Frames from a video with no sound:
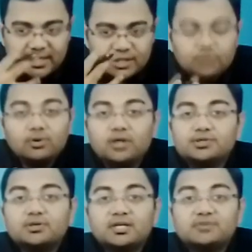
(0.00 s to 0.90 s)
ISRO
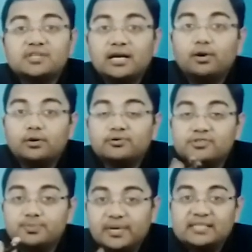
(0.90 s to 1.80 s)
also gives a lot
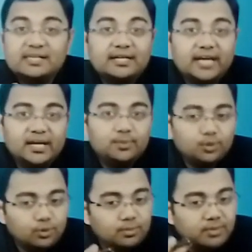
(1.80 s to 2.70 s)
of space and time
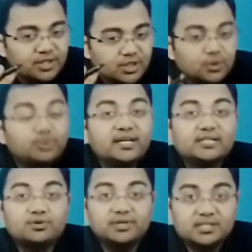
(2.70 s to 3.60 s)
to
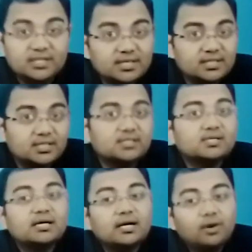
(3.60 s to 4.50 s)
students or
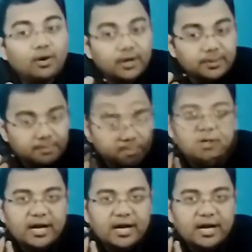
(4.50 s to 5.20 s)
researchers or